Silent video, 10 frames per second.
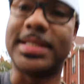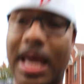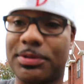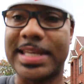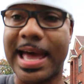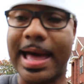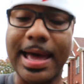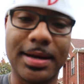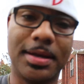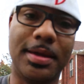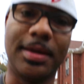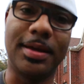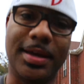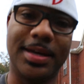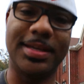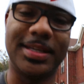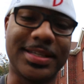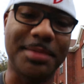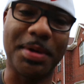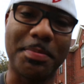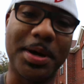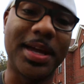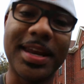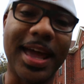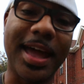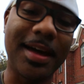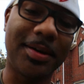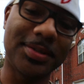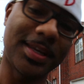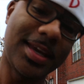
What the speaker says: outside. I hate taking my butt in the house,